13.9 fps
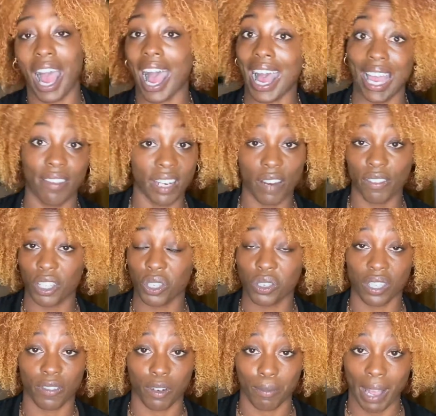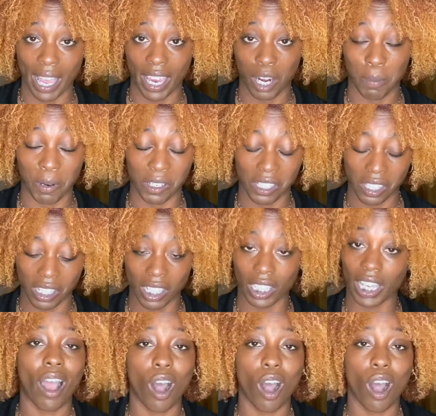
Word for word: I've never used it for my hair personally.